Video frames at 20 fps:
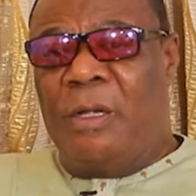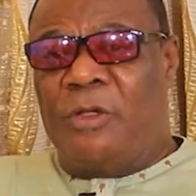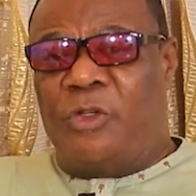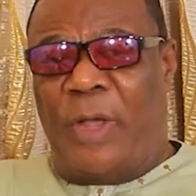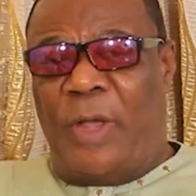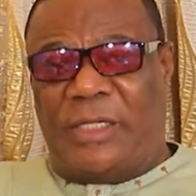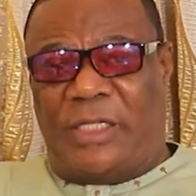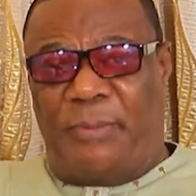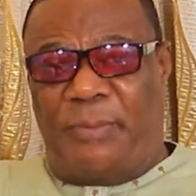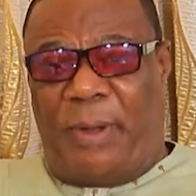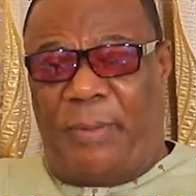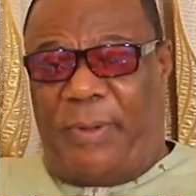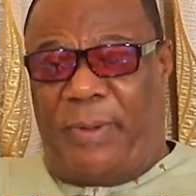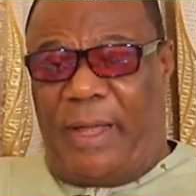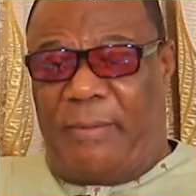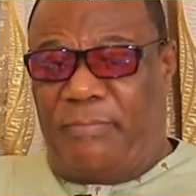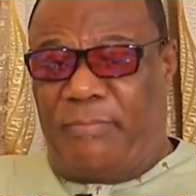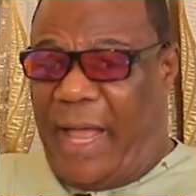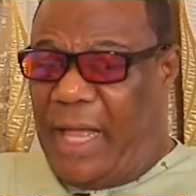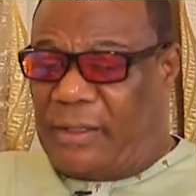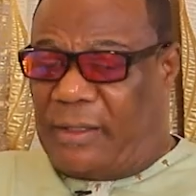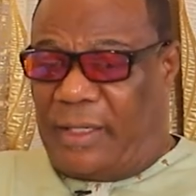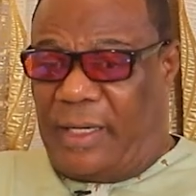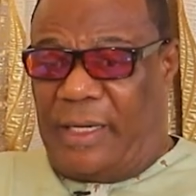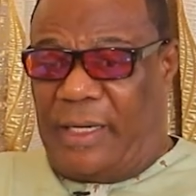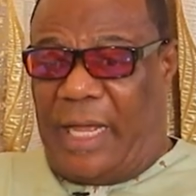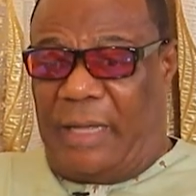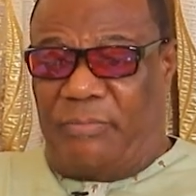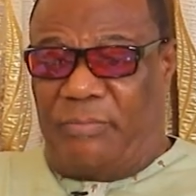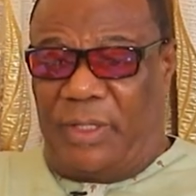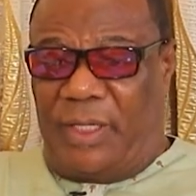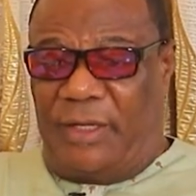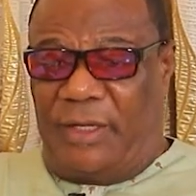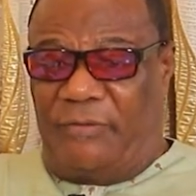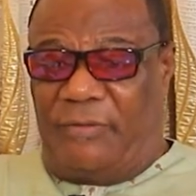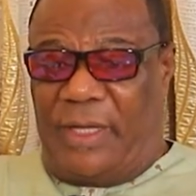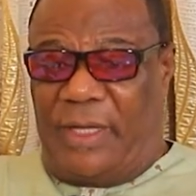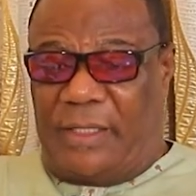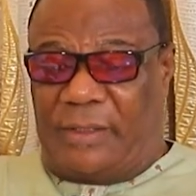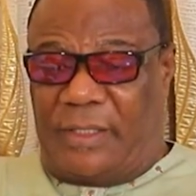So I said, Papa, I'm back, and I
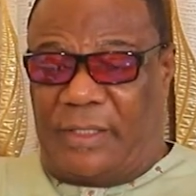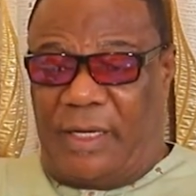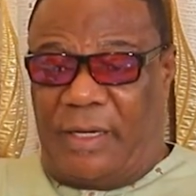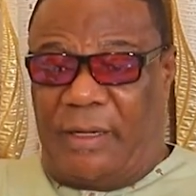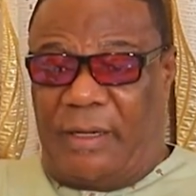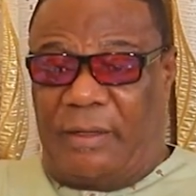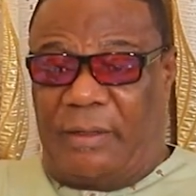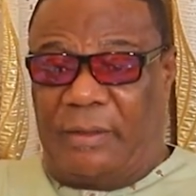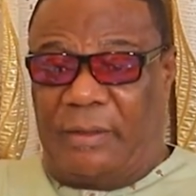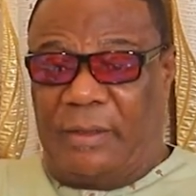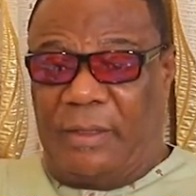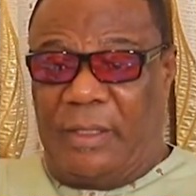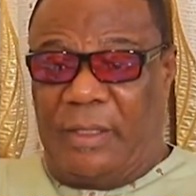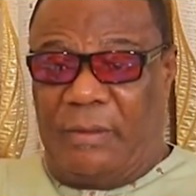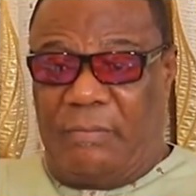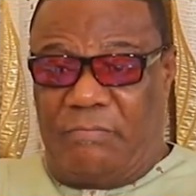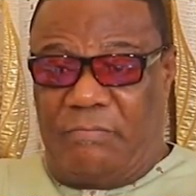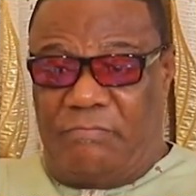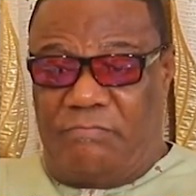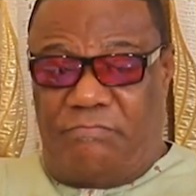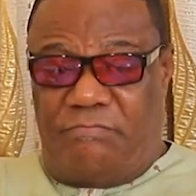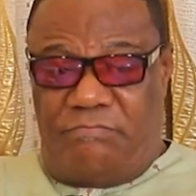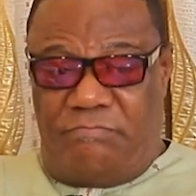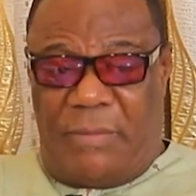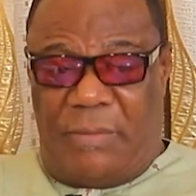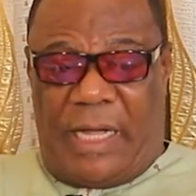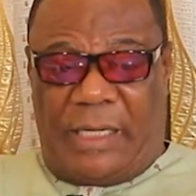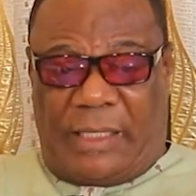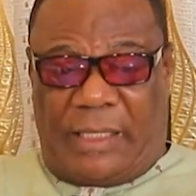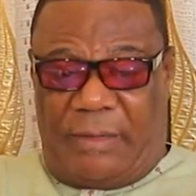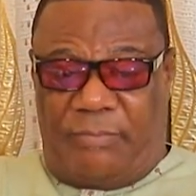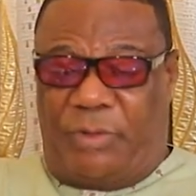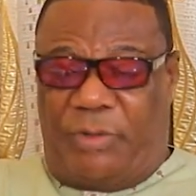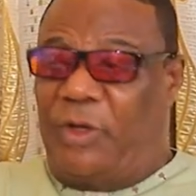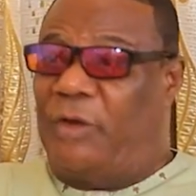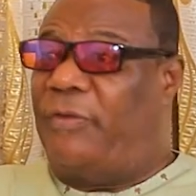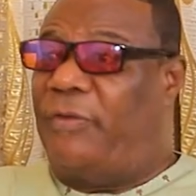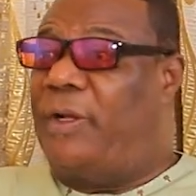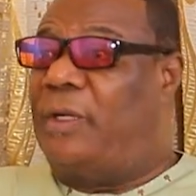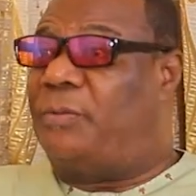believe that I can
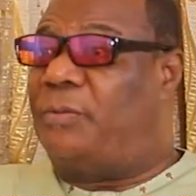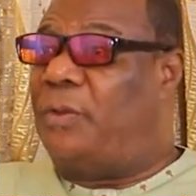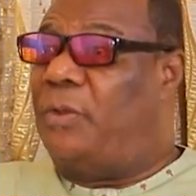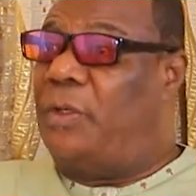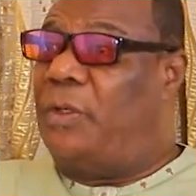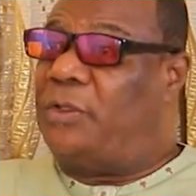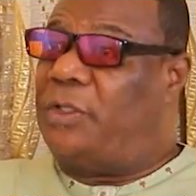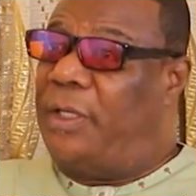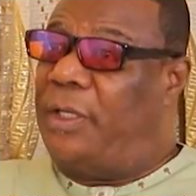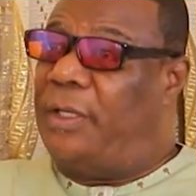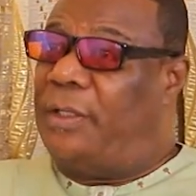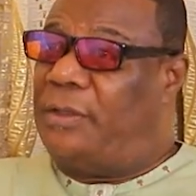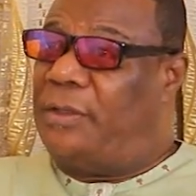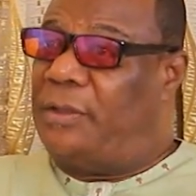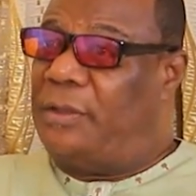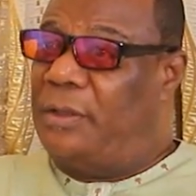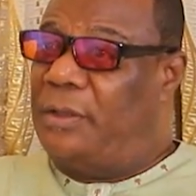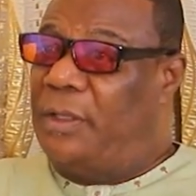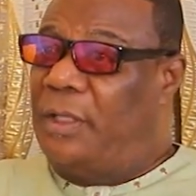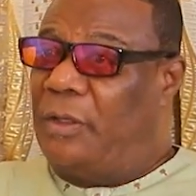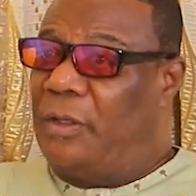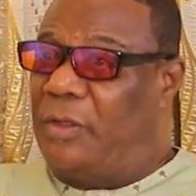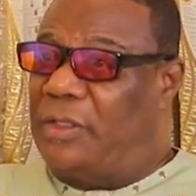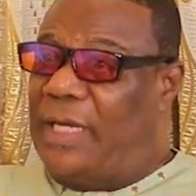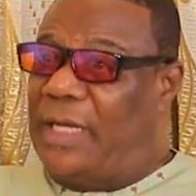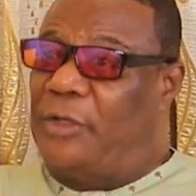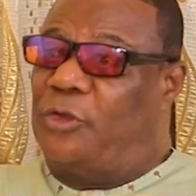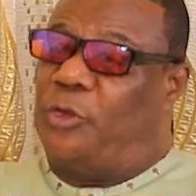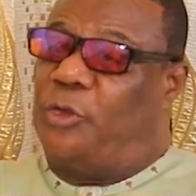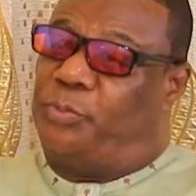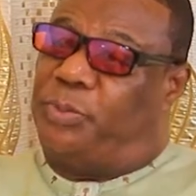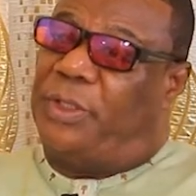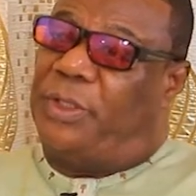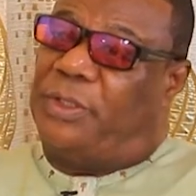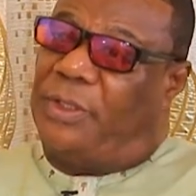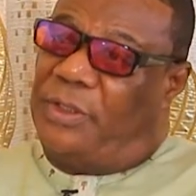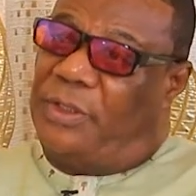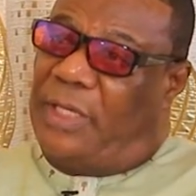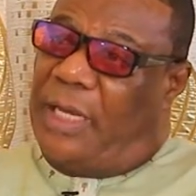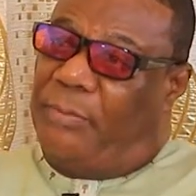be of help to your church, because I used to
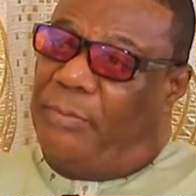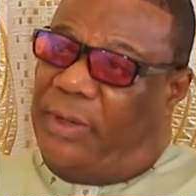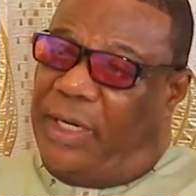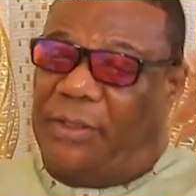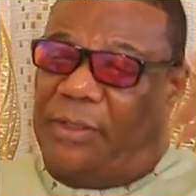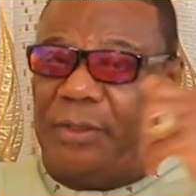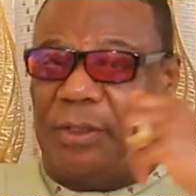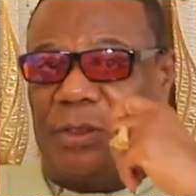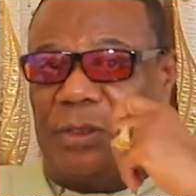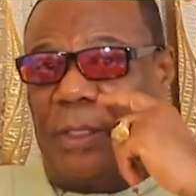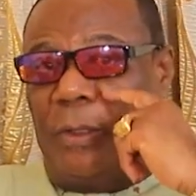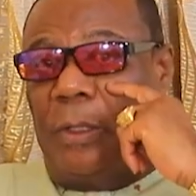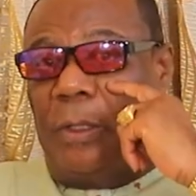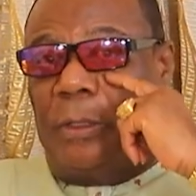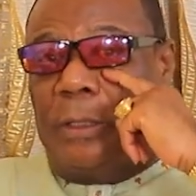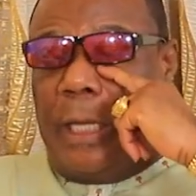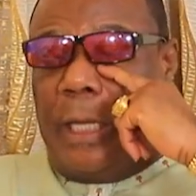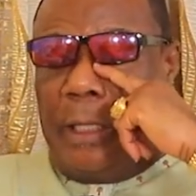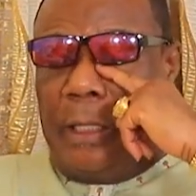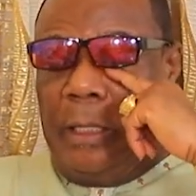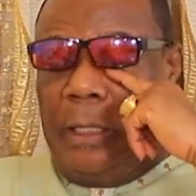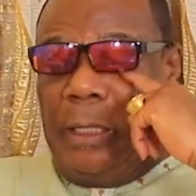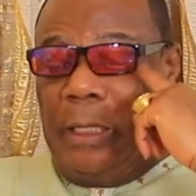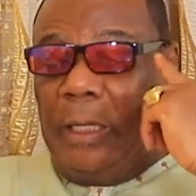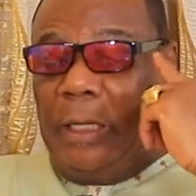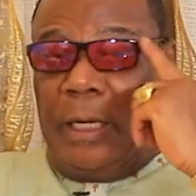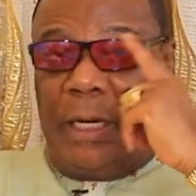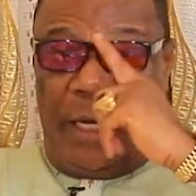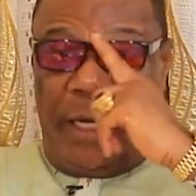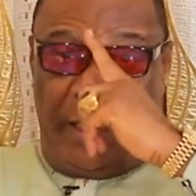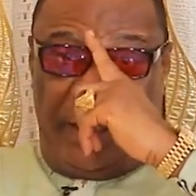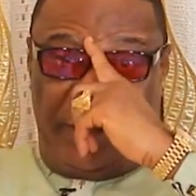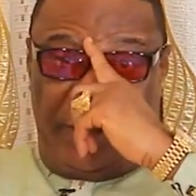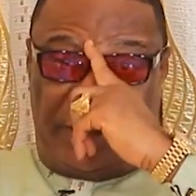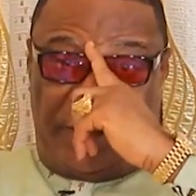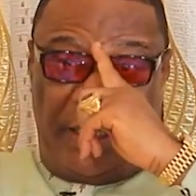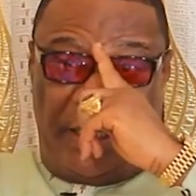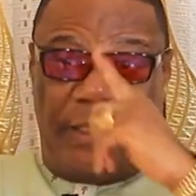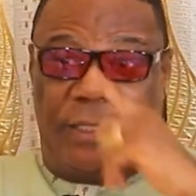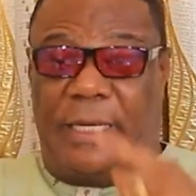preach in their branches and all that. And he
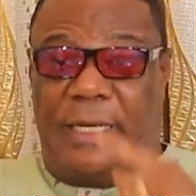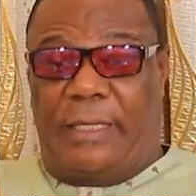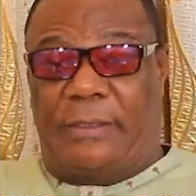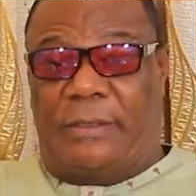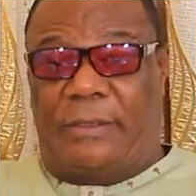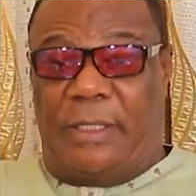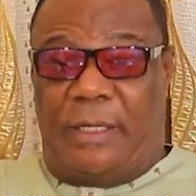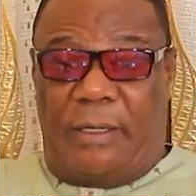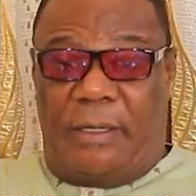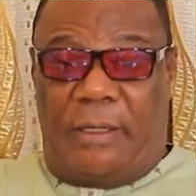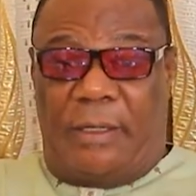said that